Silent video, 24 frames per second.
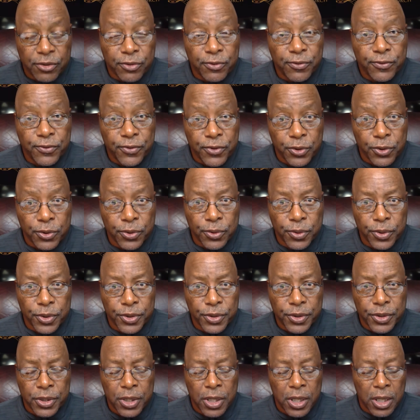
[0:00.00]

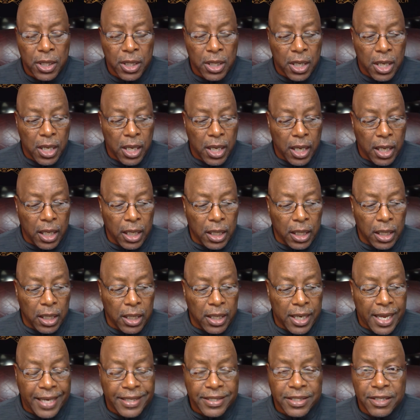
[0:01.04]
funerals. And
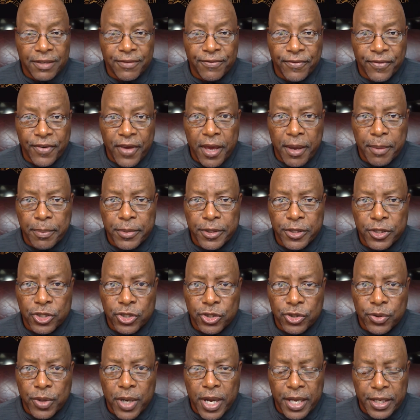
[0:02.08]
I see families
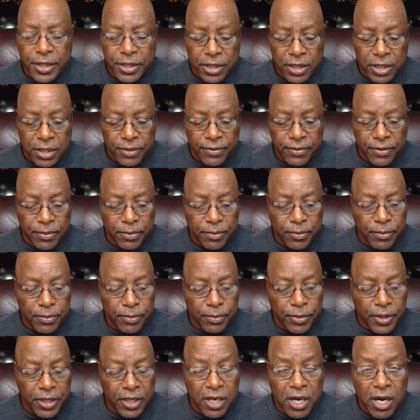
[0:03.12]
trying to
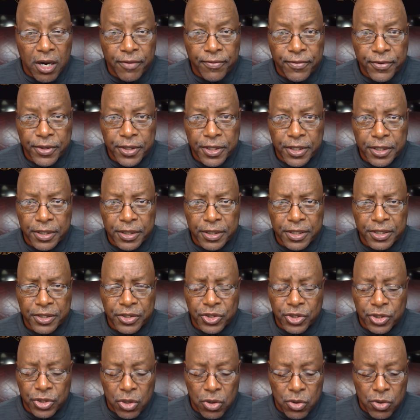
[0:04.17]
be comforted and
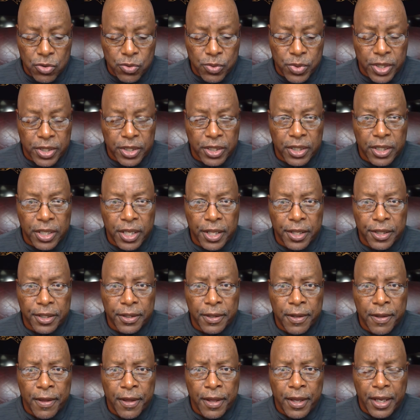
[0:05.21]
console one another
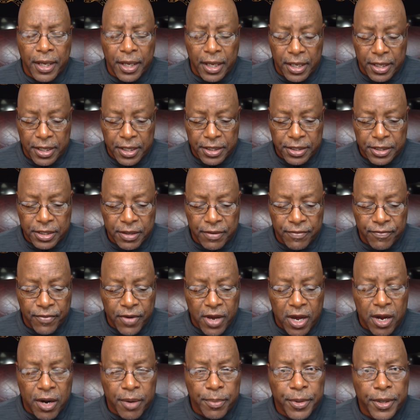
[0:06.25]
in this
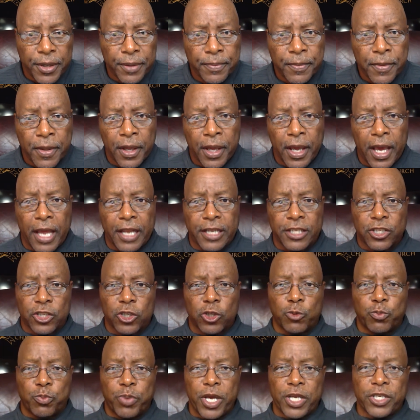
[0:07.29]
environment. And it's
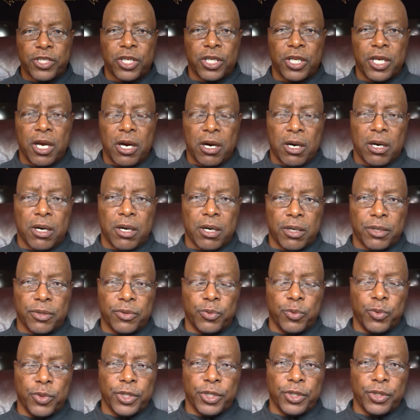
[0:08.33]
especially hard
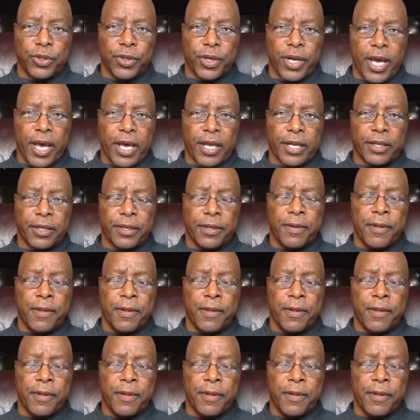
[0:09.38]
when you're at a